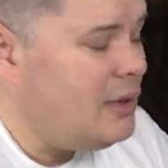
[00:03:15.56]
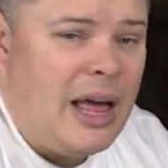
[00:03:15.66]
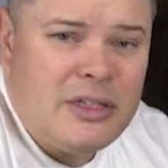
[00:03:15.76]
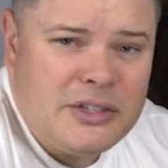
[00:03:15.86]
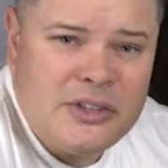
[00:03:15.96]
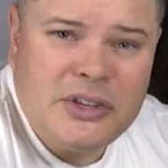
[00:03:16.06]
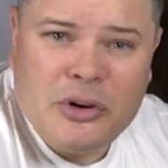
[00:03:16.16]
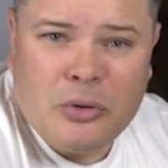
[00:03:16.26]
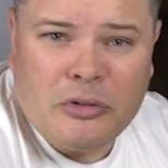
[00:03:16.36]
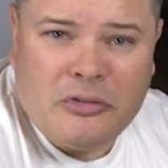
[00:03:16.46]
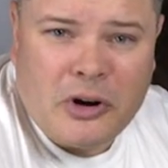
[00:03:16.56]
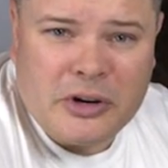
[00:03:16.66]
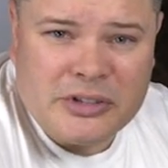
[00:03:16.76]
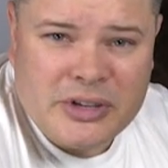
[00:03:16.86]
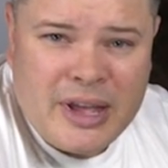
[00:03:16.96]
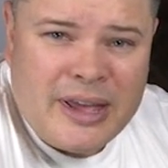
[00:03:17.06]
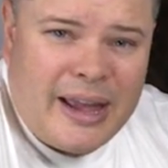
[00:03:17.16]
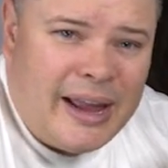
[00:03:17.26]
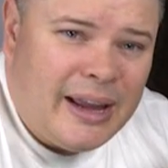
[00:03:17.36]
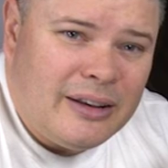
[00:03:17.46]
Now this is a newer furnace
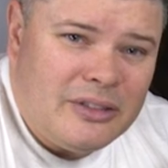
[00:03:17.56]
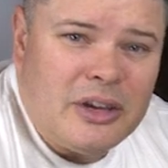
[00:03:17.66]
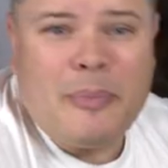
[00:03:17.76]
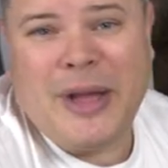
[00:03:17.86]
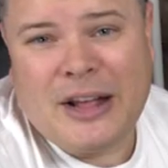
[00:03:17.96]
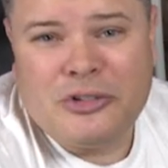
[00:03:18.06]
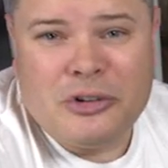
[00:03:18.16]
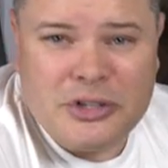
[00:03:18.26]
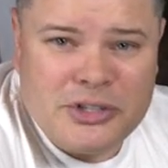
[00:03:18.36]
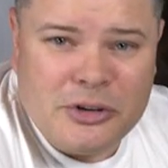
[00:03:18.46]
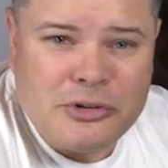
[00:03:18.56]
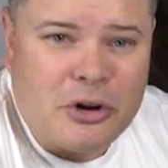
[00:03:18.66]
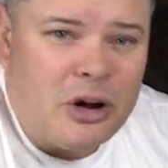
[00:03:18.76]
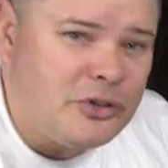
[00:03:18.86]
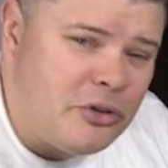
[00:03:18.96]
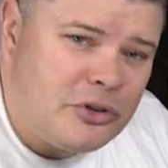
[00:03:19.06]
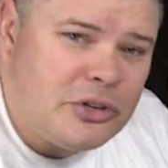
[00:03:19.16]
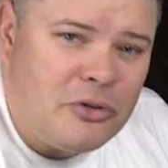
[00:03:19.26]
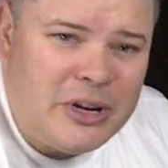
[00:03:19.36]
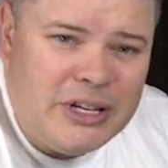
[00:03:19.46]
and the capacitor is still strong, so there's
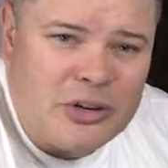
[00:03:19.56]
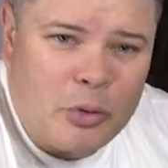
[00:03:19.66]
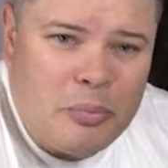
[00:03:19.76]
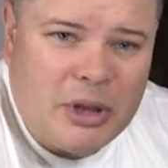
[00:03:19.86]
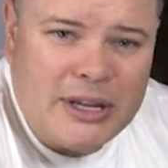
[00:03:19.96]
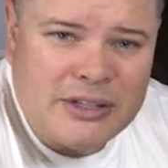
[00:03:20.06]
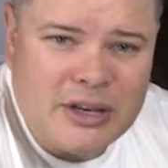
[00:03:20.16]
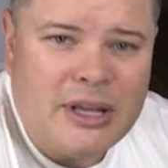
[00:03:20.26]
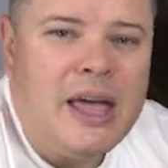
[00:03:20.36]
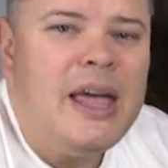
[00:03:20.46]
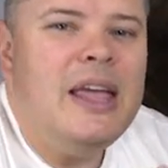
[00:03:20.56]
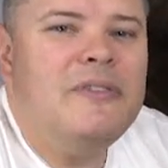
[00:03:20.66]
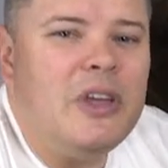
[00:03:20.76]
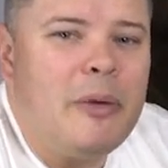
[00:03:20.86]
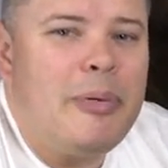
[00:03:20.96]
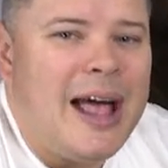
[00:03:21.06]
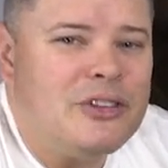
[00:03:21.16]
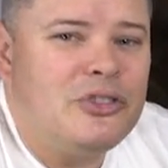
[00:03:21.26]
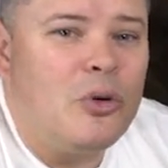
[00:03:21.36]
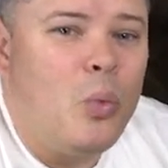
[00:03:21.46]
no need to replace it. If the
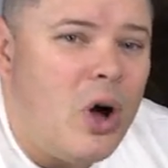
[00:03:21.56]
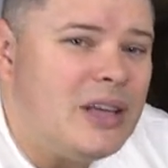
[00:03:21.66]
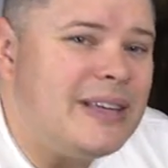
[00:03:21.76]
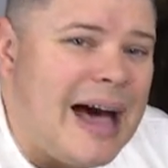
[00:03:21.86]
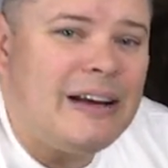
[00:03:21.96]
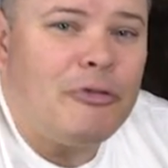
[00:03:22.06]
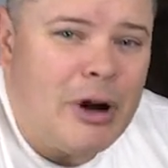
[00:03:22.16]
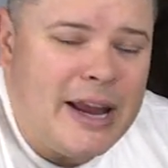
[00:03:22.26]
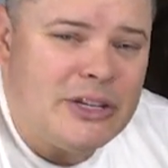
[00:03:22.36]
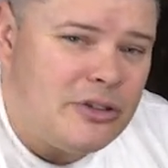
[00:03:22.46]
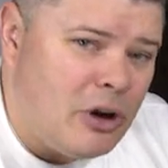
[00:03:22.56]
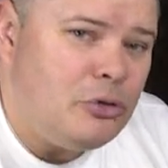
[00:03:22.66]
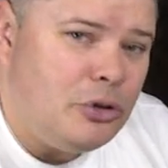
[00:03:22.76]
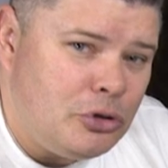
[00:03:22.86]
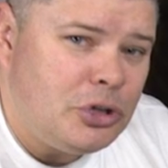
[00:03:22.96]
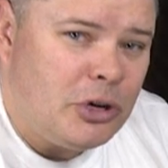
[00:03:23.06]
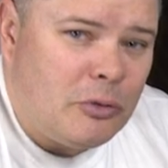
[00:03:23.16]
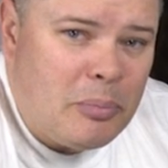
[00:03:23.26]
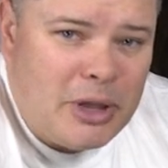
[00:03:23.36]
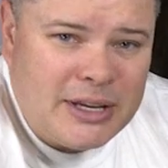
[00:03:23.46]
capacitor was out of range though, you should
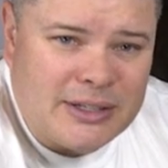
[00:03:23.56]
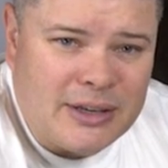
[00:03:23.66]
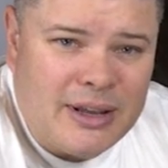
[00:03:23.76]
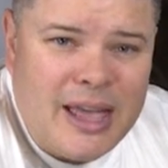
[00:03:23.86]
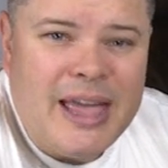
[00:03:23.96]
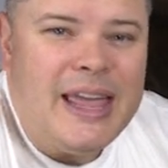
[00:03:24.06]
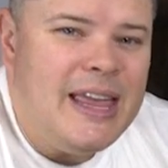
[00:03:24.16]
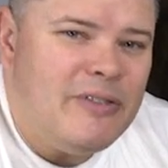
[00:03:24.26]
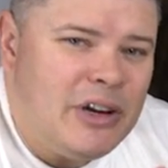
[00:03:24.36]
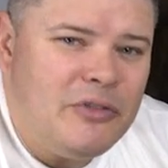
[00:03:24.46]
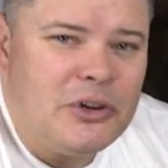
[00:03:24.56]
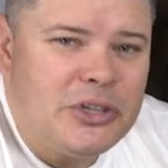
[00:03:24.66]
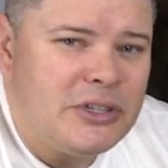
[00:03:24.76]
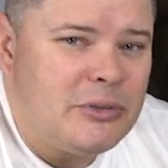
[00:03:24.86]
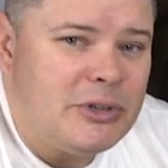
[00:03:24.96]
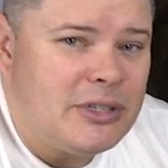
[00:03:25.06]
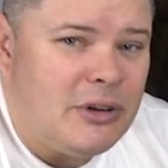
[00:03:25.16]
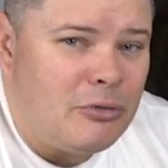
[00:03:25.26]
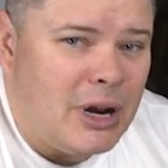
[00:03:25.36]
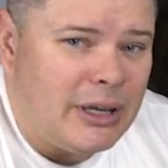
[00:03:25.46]
replace it, even if your system is
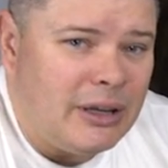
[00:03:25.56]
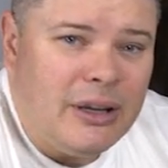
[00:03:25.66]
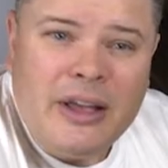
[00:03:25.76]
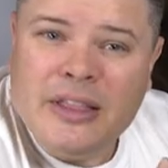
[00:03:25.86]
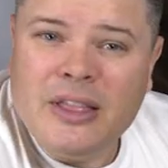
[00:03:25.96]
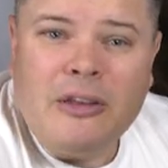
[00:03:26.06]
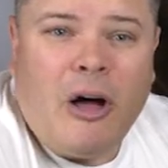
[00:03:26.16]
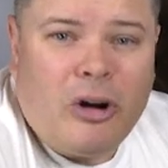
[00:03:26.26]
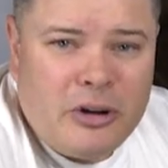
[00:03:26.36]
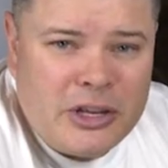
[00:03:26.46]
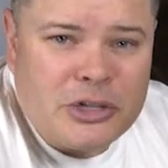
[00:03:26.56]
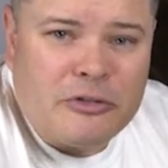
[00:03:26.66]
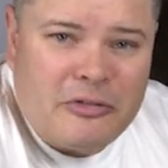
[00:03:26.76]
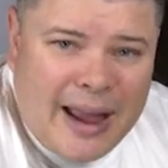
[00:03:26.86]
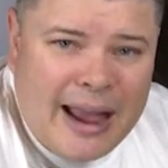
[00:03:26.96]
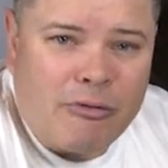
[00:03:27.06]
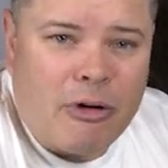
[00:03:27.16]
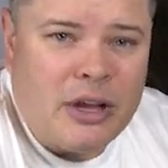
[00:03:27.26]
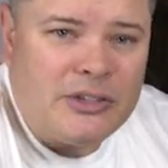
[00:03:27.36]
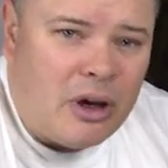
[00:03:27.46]
still running. The longer that your fan
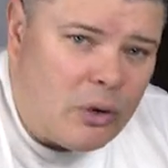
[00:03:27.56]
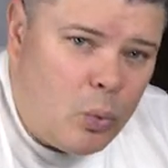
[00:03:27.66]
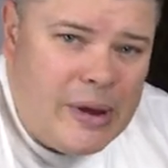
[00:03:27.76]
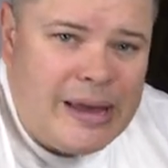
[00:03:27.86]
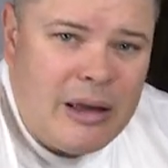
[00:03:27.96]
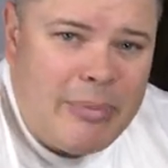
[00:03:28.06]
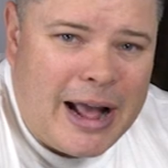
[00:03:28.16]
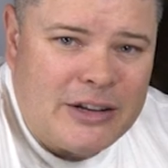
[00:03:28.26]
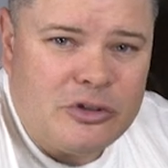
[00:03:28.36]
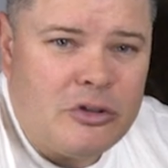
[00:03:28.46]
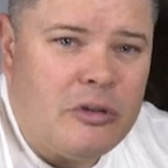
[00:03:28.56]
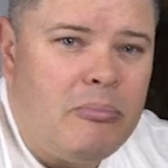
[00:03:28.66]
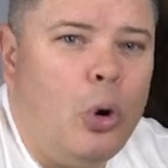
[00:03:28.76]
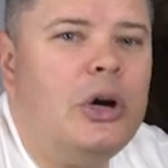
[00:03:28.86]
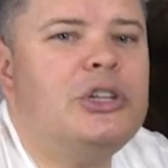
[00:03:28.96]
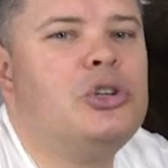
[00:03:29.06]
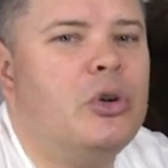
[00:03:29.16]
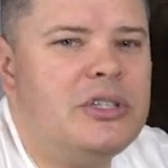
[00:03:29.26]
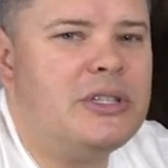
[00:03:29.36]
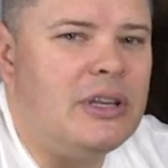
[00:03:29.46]
runs on a weak capacitor, the more it
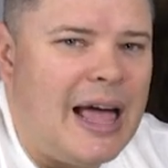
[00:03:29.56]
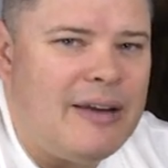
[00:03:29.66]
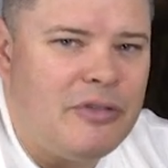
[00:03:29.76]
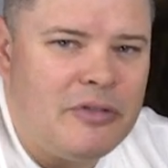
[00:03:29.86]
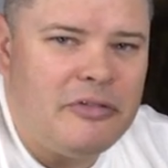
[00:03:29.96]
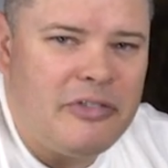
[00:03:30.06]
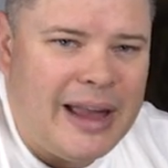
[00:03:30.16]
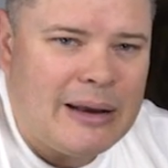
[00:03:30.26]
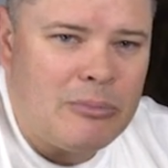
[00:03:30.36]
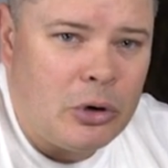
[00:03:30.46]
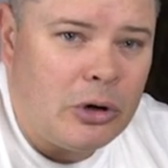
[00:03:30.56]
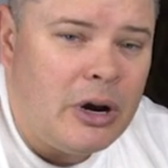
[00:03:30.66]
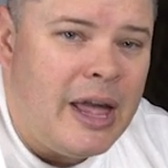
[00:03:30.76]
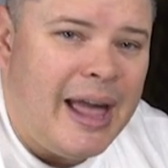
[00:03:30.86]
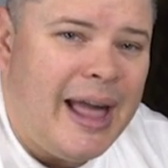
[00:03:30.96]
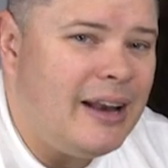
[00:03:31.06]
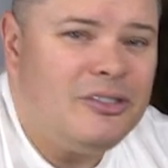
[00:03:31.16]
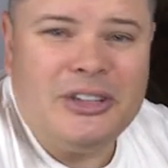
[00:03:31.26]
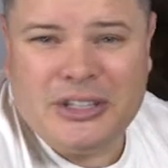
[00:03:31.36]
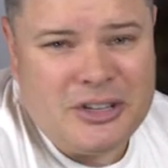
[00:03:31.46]
shortens the life of the fan motor,
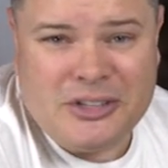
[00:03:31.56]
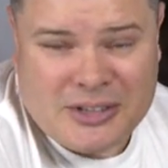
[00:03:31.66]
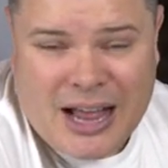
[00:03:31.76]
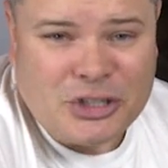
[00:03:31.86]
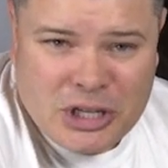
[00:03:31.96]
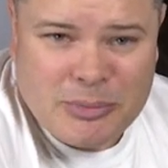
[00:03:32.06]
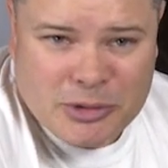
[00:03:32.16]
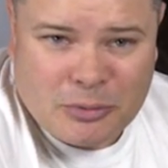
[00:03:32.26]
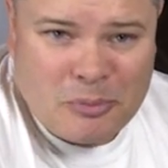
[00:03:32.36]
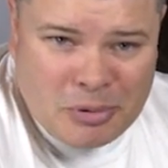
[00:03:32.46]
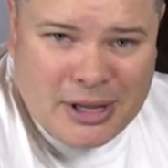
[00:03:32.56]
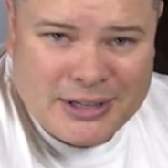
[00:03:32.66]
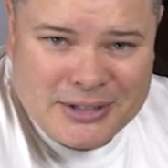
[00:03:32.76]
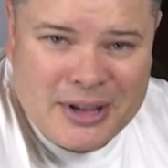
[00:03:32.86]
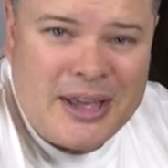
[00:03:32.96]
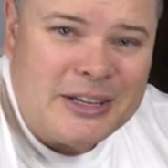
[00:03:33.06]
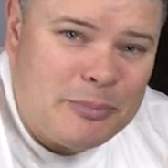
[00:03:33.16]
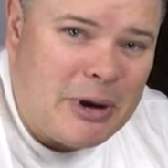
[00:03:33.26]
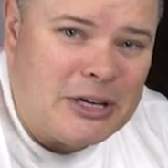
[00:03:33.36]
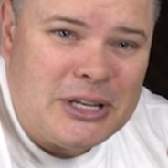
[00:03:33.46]
and it's not cheap to replace,
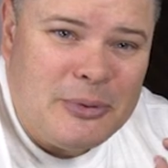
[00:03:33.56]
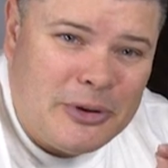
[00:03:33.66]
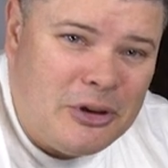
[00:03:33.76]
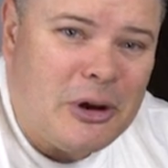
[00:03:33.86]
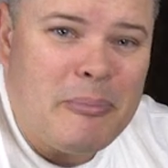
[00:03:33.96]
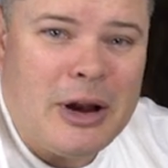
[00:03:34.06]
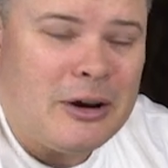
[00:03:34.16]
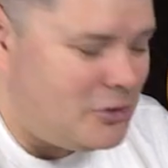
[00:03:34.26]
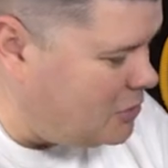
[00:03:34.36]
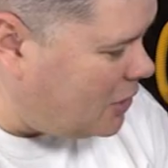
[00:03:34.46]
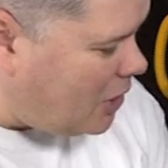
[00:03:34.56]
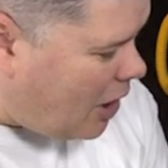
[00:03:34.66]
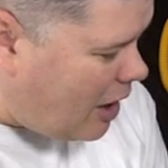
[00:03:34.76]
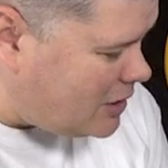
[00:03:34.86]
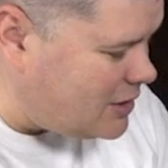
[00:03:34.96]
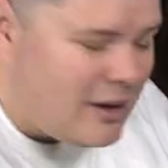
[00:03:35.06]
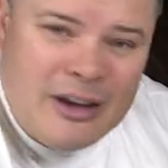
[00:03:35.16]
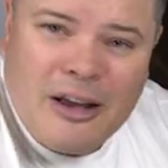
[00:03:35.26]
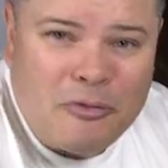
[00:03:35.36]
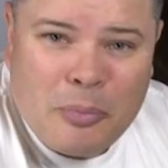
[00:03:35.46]
especially when you compare it to the cost
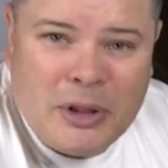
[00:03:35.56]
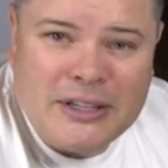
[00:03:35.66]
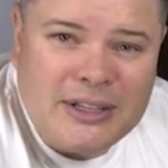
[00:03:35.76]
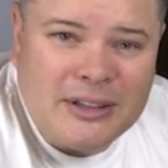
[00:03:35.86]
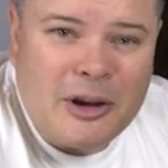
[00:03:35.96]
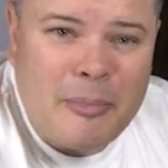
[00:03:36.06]
of replacing the